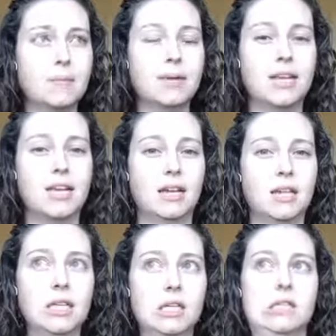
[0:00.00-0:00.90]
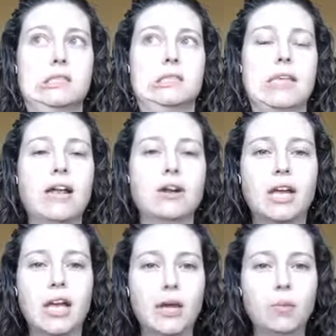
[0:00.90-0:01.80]
But again,
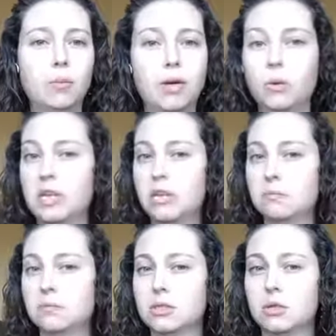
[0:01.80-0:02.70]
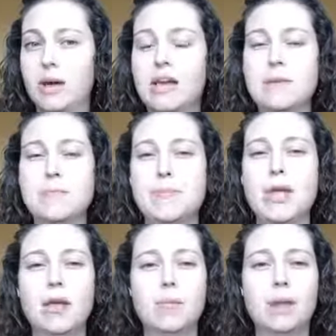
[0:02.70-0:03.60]
Saturday will be a week, so I am
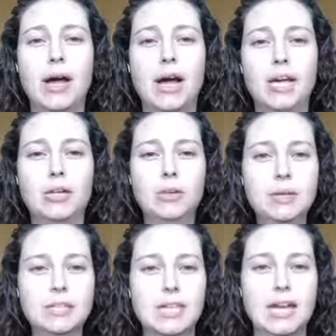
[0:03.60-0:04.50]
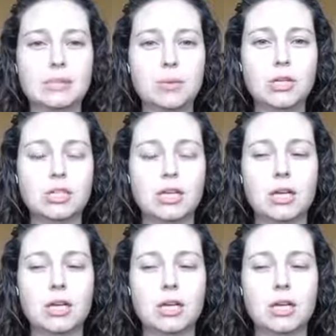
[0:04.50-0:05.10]
by no means an expert,